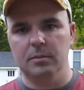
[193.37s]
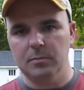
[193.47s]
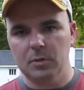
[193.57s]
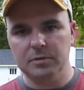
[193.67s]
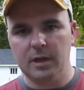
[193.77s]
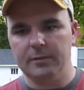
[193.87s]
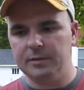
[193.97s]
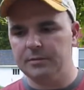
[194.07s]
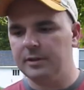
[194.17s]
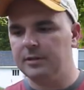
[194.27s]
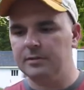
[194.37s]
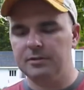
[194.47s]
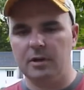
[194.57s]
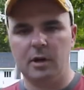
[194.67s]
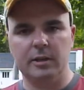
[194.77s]
Most coffee drinkers
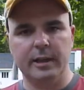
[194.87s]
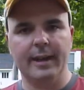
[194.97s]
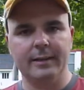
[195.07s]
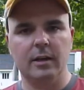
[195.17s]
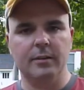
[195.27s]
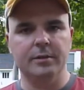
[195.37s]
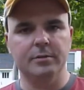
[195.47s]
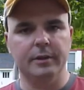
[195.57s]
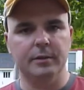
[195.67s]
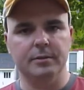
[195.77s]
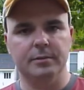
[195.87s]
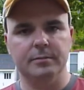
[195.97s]
are canned coffee drinkers.